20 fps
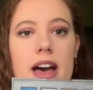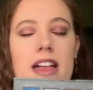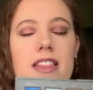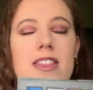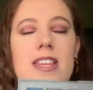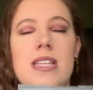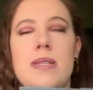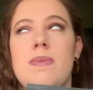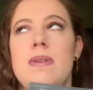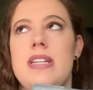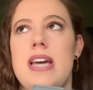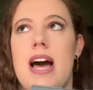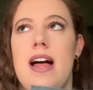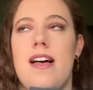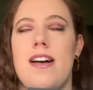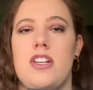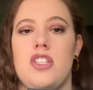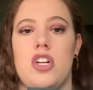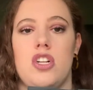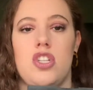These
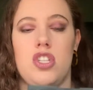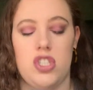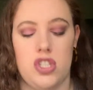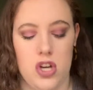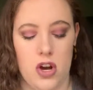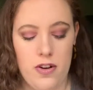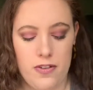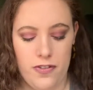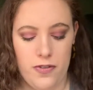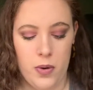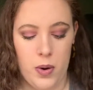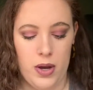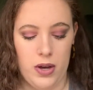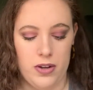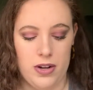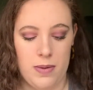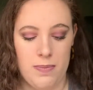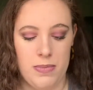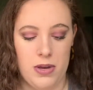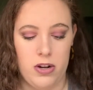metallics are so
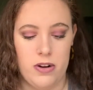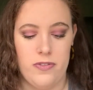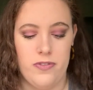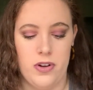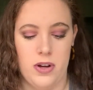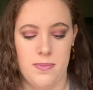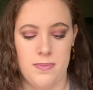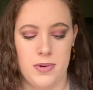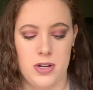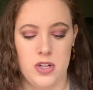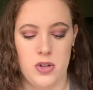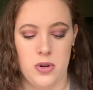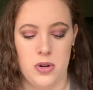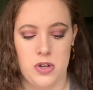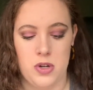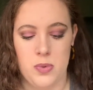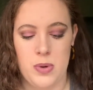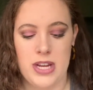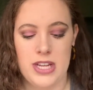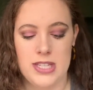foiled and beautiful. I'm gonna do a
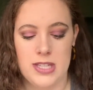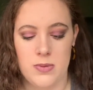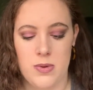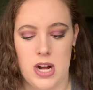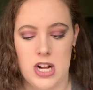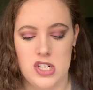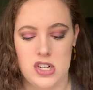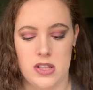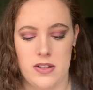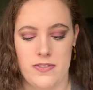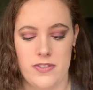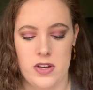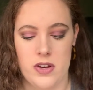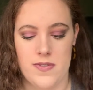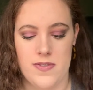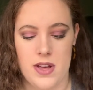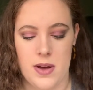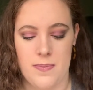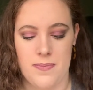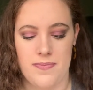quick swatch of a few
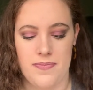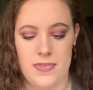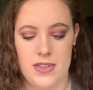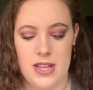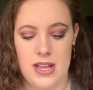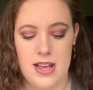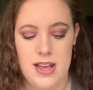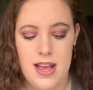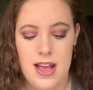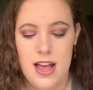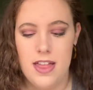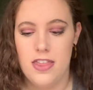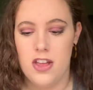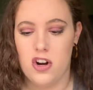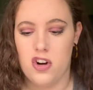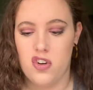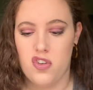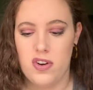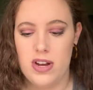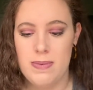of them. They're
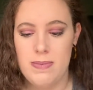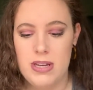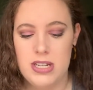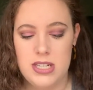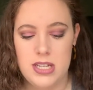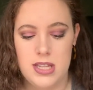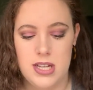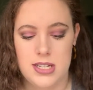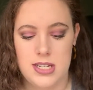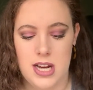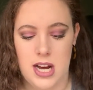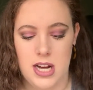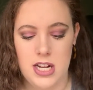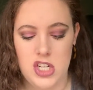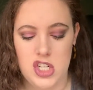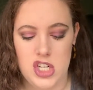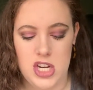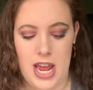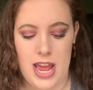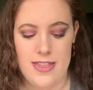creamy to the
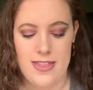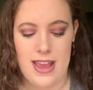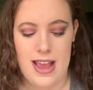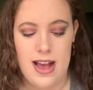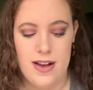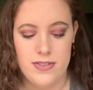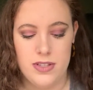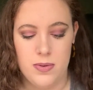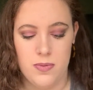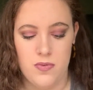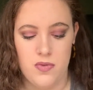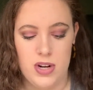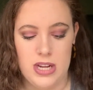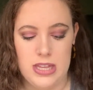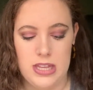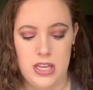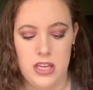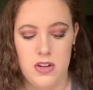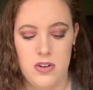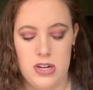touch and they have some
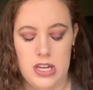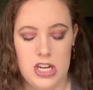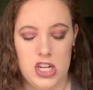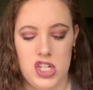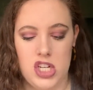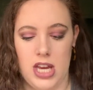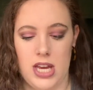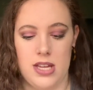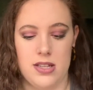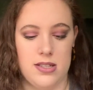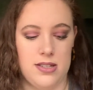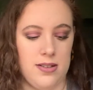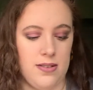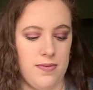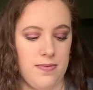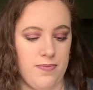really unique shades.